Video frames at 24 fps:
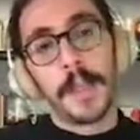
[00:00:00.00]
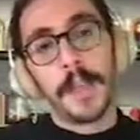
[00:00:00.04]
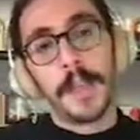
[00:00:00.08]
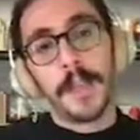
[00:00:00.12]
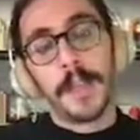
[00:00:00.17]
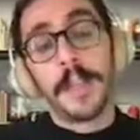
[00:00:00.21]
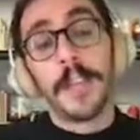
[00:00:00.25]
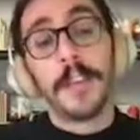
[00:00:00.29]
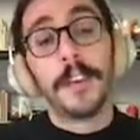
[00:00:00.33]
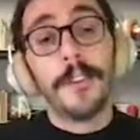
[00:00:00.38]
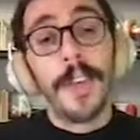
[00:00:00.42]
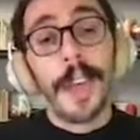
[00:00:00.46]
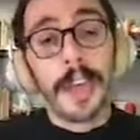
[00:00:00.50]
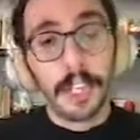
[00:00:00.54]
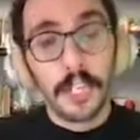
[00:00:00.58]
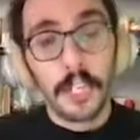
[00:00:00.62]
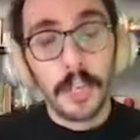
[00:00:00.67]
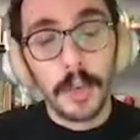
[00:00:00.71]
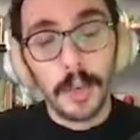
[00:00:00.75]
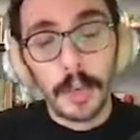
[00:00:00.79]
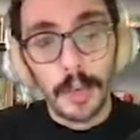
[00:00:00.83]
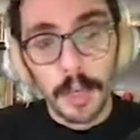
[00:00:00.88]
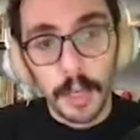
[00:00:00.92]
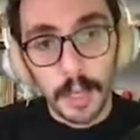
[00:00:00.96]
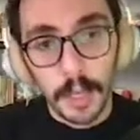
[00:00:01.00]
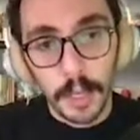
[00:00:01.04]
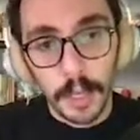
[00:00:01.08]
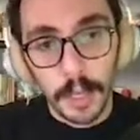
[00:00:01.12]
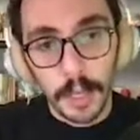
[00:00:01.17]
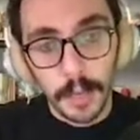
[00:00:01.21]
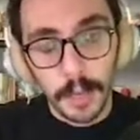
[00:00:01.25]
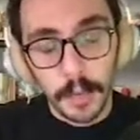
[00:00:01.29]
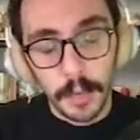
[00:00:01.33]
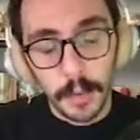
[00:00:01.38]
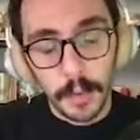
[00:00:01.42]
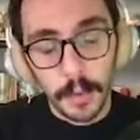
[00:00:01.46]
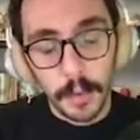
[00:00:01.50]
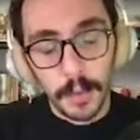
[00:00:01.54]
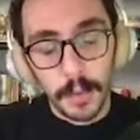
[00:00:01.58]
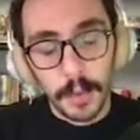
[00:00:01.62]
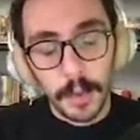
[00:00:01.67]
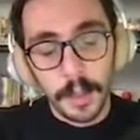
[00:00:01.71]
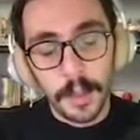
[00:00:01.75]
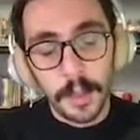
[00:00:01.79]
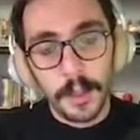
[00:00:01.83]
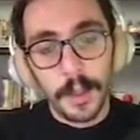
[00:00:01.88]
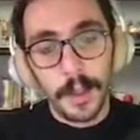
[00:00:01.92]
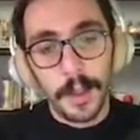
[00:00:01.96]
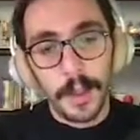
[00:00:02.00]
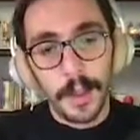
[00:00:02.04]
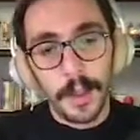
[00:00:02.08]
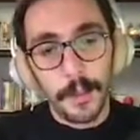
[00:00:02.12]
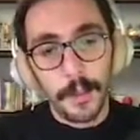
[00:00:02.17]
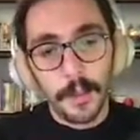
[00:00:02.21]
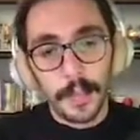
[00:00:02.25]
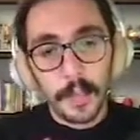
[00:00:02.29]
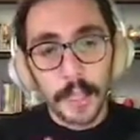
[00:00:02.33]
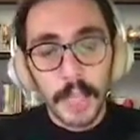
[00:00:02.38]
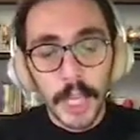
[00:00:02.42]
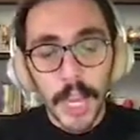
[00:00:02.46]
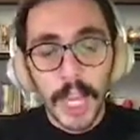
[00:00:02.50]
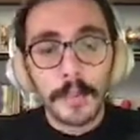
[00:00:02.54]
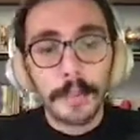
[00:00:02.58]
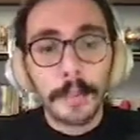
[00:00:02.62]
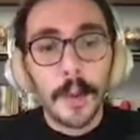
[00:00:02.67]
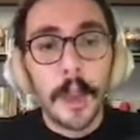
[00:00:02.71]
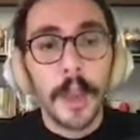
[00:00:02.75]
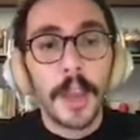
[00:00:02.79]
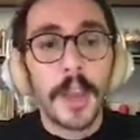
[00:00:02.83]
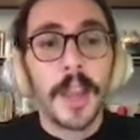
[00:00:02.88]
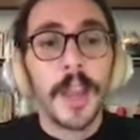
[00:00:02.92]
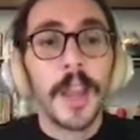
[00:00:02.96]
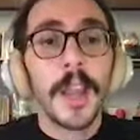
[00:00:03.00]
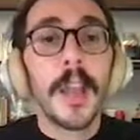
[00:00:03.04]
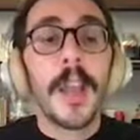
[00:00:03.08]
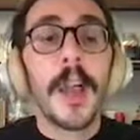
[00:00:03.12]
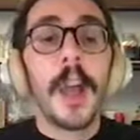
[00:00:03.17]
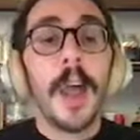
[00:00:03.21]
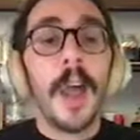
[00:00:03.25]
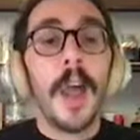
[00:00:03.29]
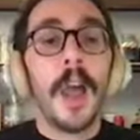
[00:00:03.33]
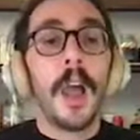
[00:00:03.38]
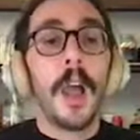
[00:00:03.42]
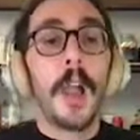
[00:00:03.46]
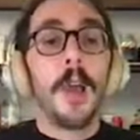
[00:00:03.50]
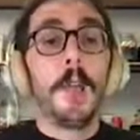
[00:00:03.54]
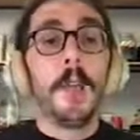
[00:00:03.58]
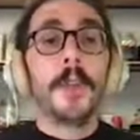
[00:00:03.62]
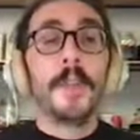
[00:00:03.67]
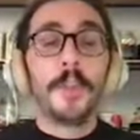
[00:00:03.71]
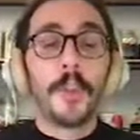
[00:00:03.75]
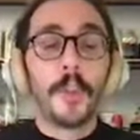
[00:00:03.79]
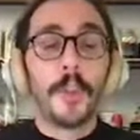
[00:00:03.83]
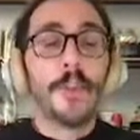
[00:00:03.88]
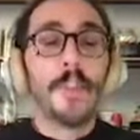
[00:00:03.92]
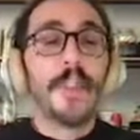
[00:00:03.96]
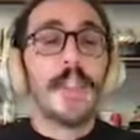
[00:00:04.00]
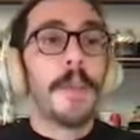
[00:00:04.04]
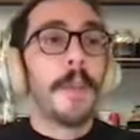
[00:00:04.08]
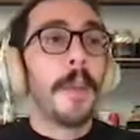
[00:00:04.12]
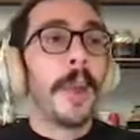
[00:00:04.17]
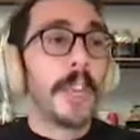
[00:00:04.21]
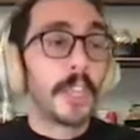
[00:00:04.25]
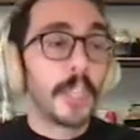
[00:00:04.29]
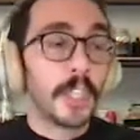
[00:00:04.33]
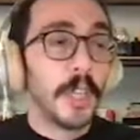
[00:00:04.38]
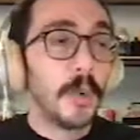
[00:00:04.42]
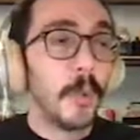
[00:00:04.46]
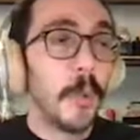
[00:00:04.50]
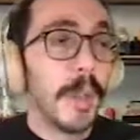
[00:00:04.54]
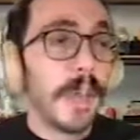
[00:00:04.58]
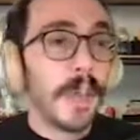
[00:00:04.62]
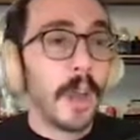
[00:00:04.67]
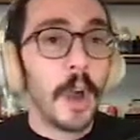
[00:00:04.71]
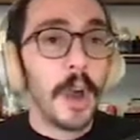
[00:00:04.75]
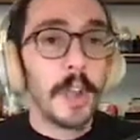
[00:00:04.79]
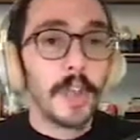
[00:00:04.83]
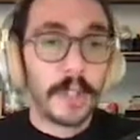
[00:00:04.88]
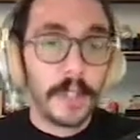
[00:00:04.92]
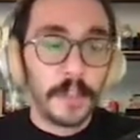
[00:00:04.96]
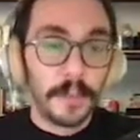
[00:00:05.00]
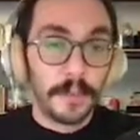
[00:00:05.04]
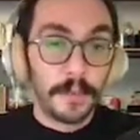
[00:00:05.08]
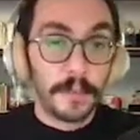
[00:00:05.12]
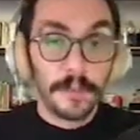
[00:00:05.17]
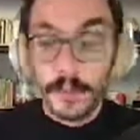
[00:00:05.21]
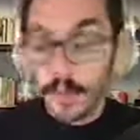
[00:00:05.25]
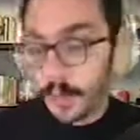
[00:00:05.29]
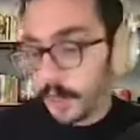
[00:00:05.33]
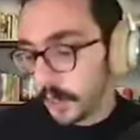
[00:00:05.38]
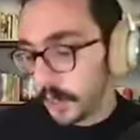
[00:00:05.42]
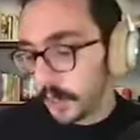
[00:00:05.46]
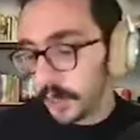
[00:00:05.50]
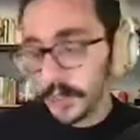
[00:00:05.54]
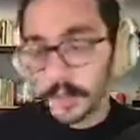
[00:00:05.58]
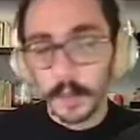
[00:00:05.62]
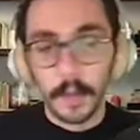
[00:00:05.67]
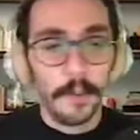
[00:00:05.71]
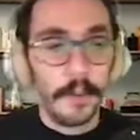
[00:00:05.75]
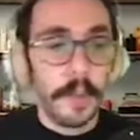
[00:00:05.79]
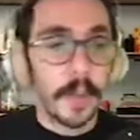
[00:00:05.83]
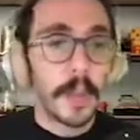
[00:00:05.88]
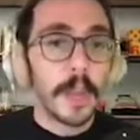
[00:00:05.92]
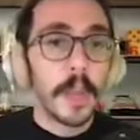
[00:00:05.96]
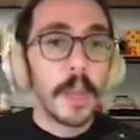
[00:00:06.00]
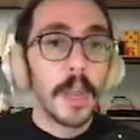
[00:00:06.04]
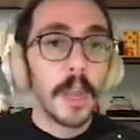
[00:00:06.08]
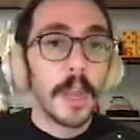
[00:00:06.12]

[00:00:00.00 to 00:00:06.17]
interaction with the chatbot, a few of them actually went on to finish the survey.